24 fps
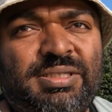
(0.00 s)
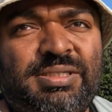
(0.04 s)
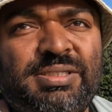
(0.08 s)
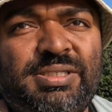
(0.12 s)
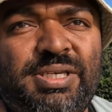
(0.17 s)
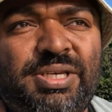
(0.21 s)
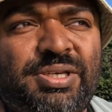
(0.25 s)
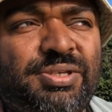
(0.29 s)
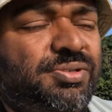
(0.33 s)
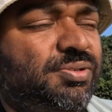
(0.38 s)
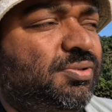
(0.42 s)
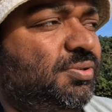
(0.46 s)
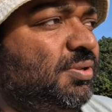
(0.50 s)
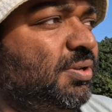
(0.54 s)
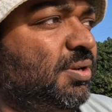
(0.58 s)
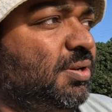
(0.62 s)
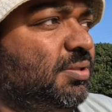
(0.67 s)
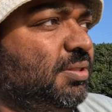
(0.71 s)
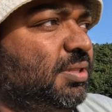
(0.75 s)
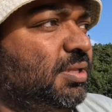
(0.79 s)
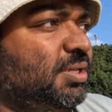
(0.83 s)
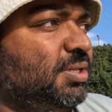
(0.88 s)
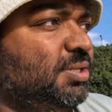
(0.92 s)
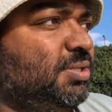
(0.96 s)
takes you
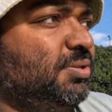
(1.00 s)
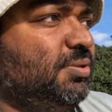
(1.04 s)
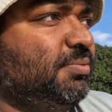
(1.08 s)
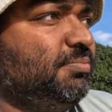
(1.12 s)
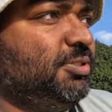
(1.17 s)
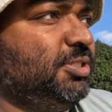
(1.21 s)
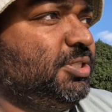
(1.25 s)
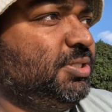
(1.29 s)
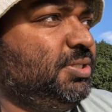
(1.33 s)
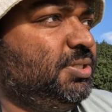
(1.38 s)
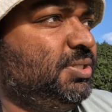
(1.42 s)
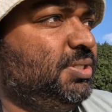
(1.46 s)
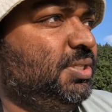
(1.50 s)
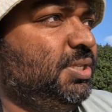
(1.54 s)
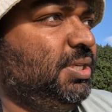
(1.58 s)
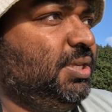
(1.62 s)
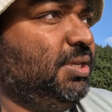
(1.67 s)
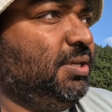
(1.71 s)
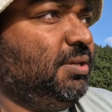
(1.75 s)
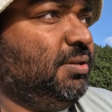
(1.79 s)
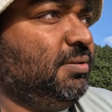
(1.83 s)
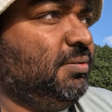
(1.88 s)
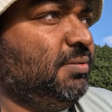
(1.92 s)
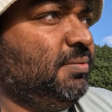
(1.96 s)
down there. So I'm just
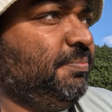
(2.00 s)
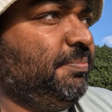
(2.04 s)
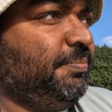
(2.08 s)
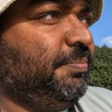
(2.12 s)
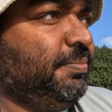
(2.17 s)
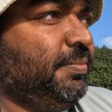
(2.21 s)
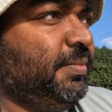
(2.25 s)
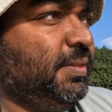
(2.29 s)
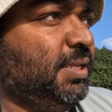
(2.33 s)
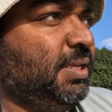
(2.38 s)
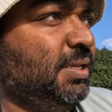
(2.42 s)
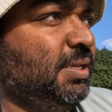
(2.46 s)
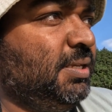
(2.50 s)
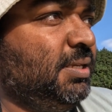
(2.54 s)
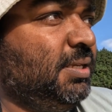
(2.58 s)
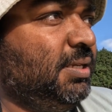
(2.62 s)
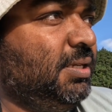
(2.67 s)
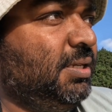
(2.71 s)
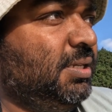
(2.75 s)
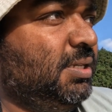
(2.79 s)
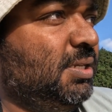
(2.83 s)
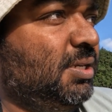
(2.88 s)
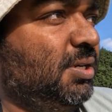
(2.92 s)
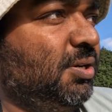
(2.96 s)
seeing
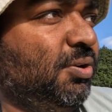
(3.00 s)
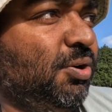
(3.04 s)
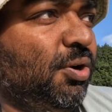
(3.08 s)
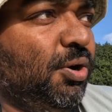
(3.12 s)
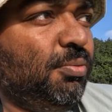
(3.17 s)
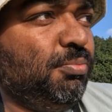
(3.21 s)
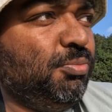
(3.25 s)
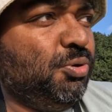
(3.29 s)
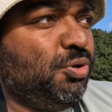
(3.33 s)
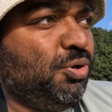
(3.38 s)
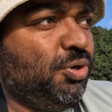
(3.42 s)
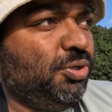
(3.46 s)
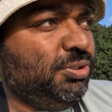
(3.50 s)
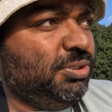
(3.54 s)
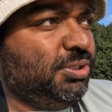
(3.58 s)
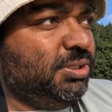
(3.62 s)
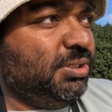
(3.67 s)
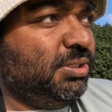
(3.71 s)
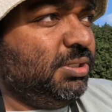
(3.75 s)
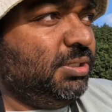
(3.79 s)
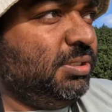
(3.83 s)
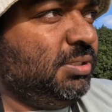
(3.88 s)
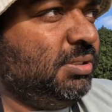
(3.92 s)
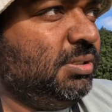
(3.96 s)
a cormorant